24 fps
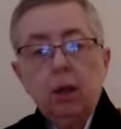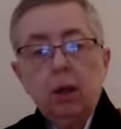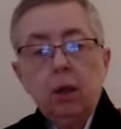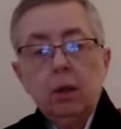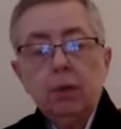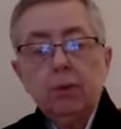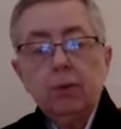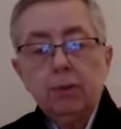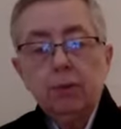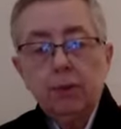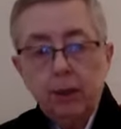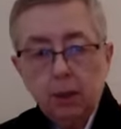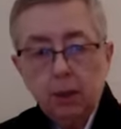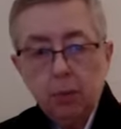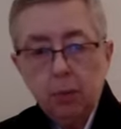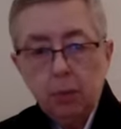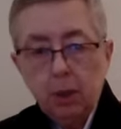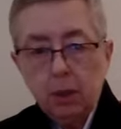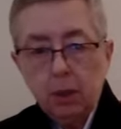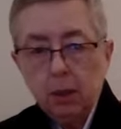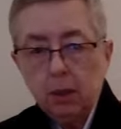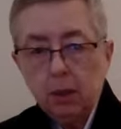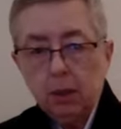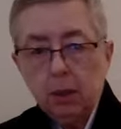
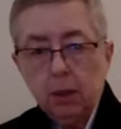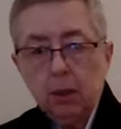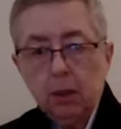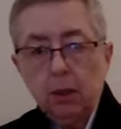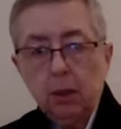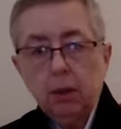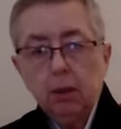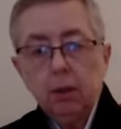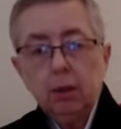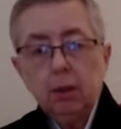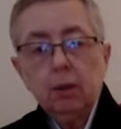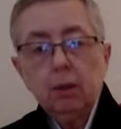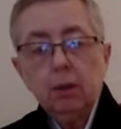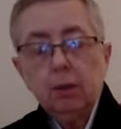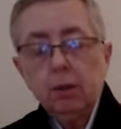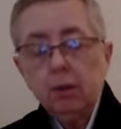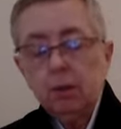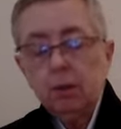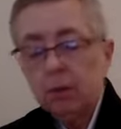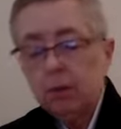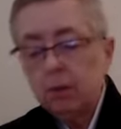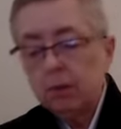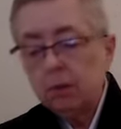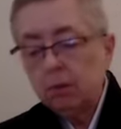Fundamentally, there
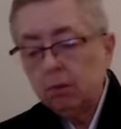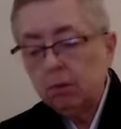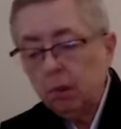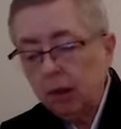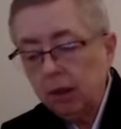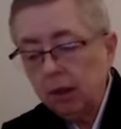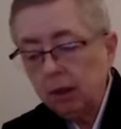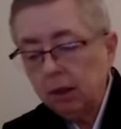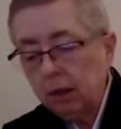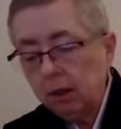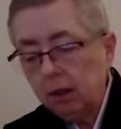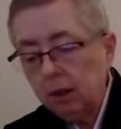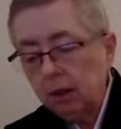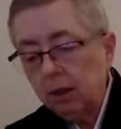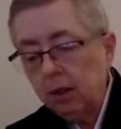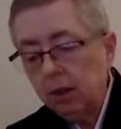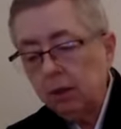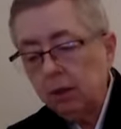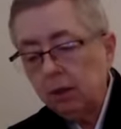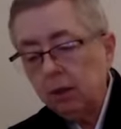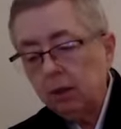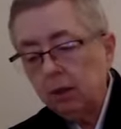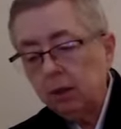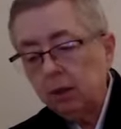is nothing
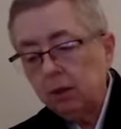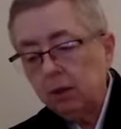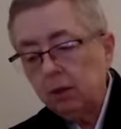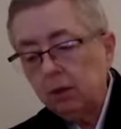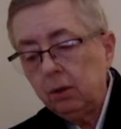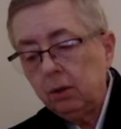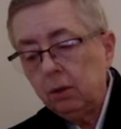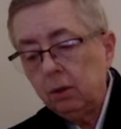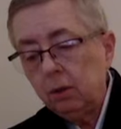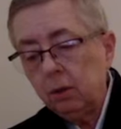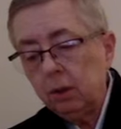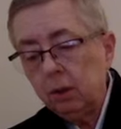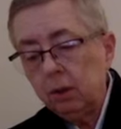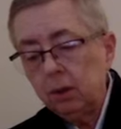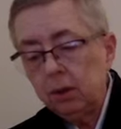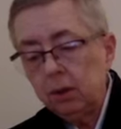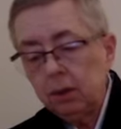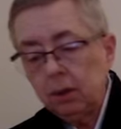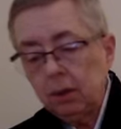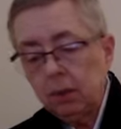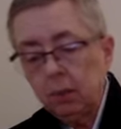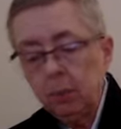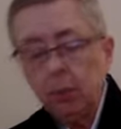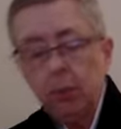you can
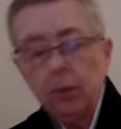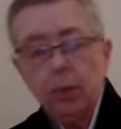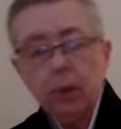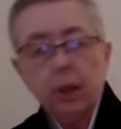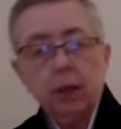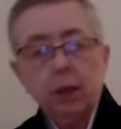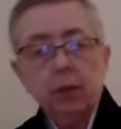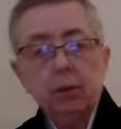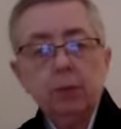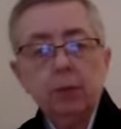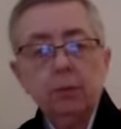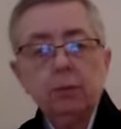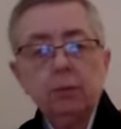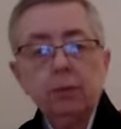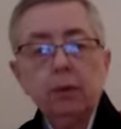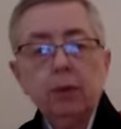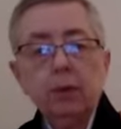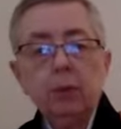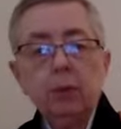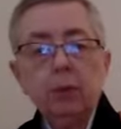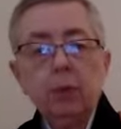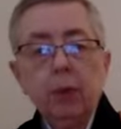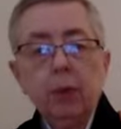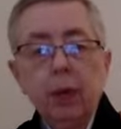separate
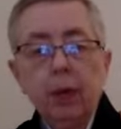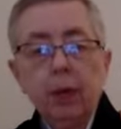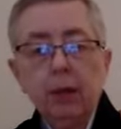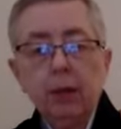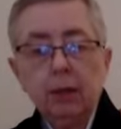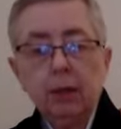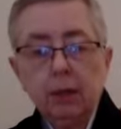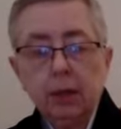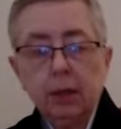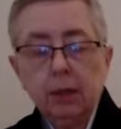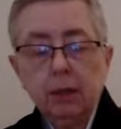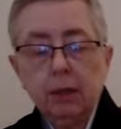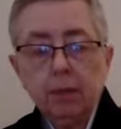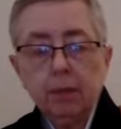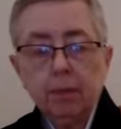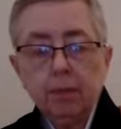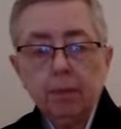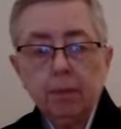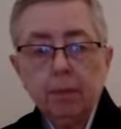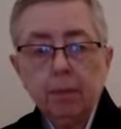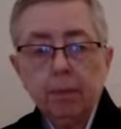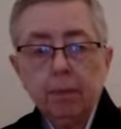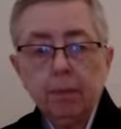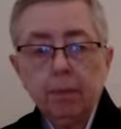from reality.
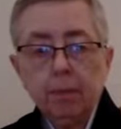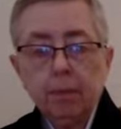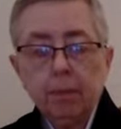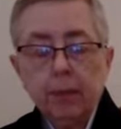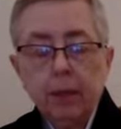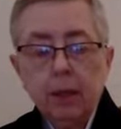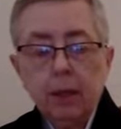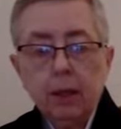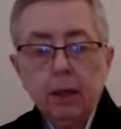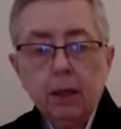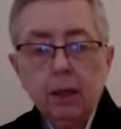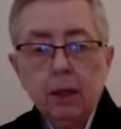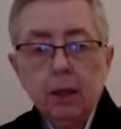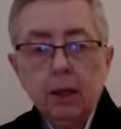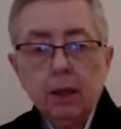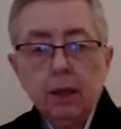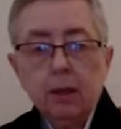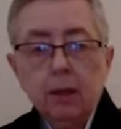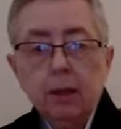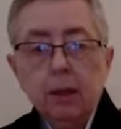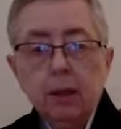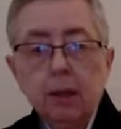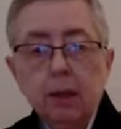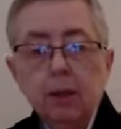
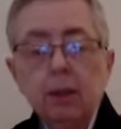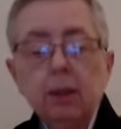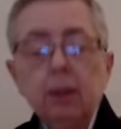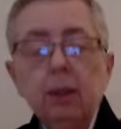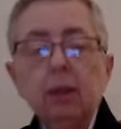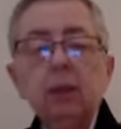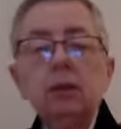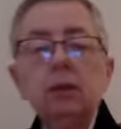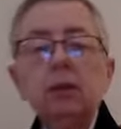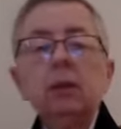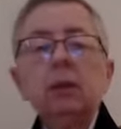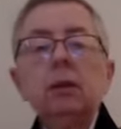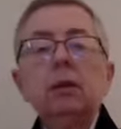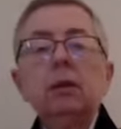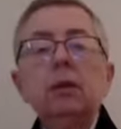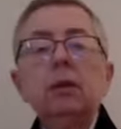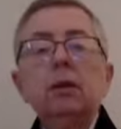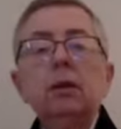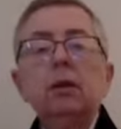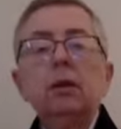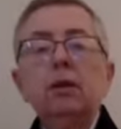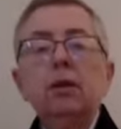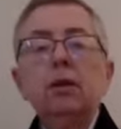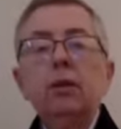Nothing
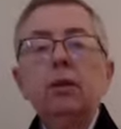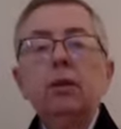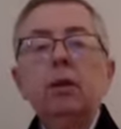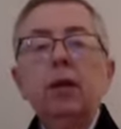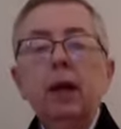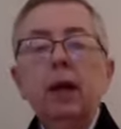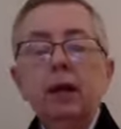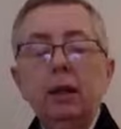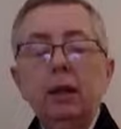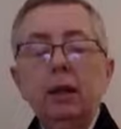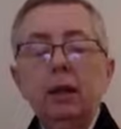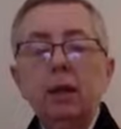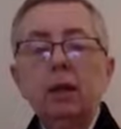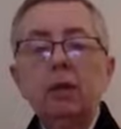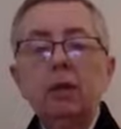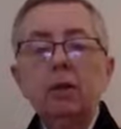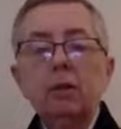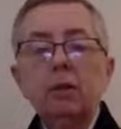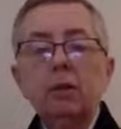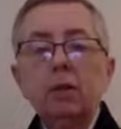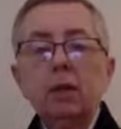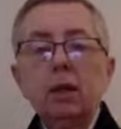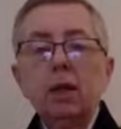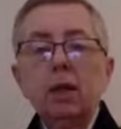that
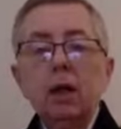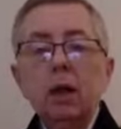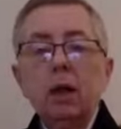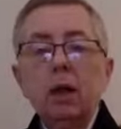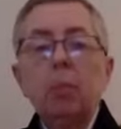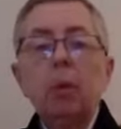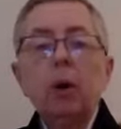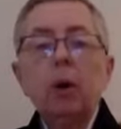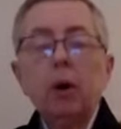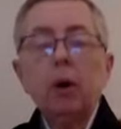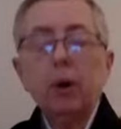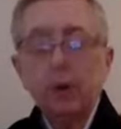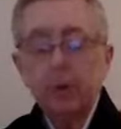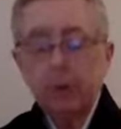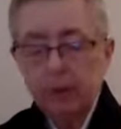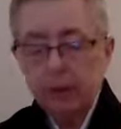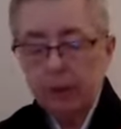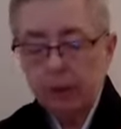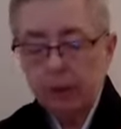is apart.